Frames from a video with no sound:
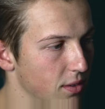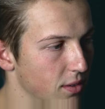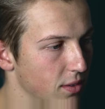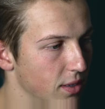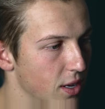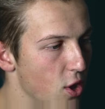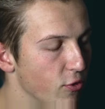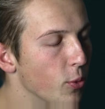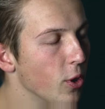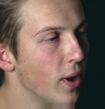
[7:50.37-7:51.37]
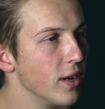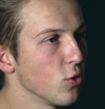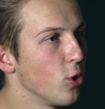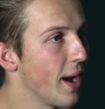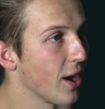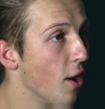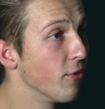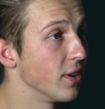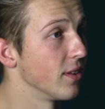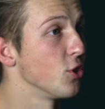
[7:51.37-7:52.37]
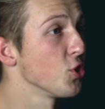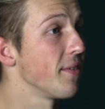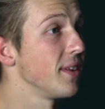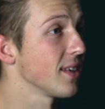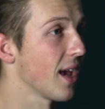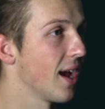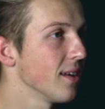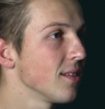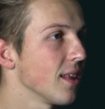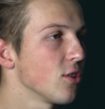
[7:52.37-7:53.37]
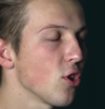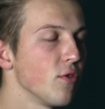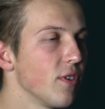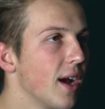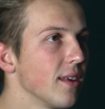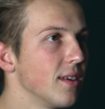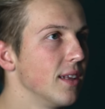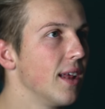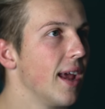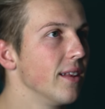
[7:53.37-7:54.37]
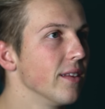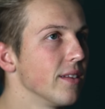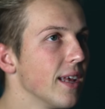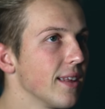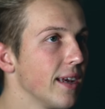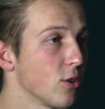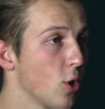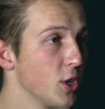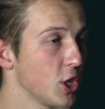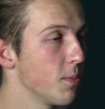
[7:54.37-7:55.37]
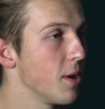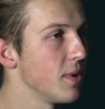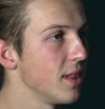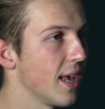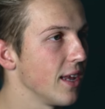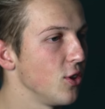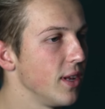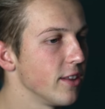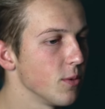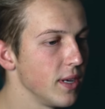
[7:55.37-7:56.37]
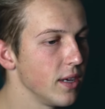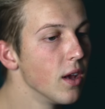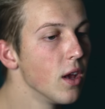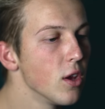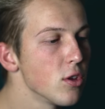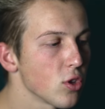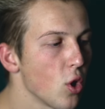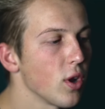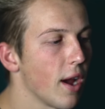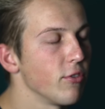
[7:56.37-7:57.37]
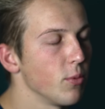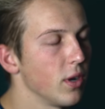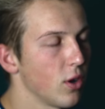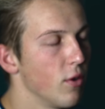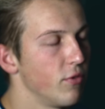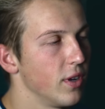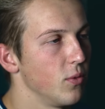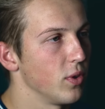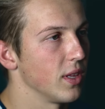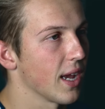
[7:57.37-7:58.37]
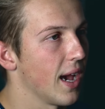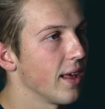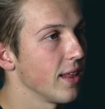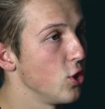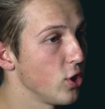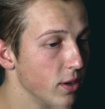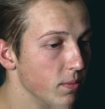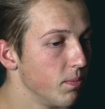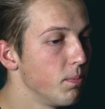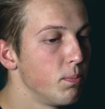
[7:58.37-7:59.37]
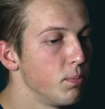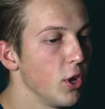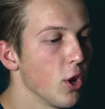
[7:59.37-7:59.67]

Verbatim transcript: the job. Formula One is all about confidence. To drive these cars, they're so fast, and, and they take so much commitment that you need to be so comfortable and confident with the car that you can, you